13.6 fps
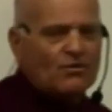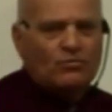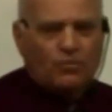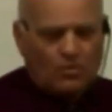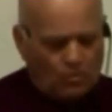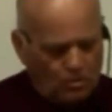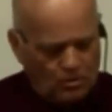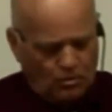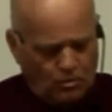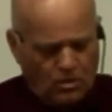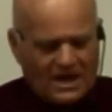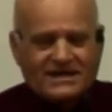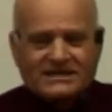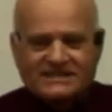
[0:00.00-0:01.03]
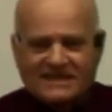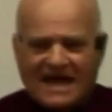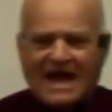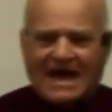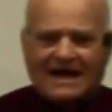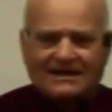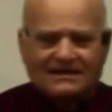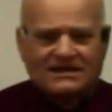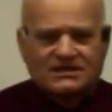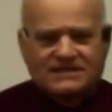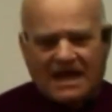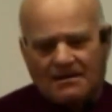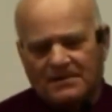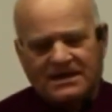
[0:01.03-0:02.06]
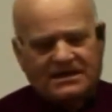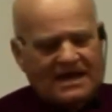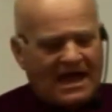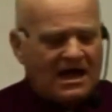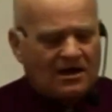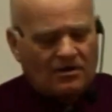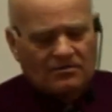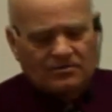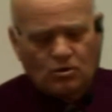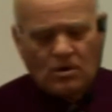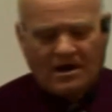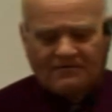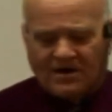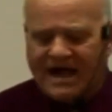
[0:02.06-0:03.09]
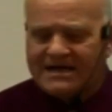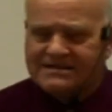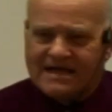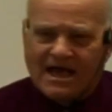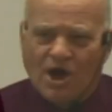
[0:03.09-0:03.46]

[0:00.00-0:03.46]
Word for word: what is that? Does that mean now whoever has that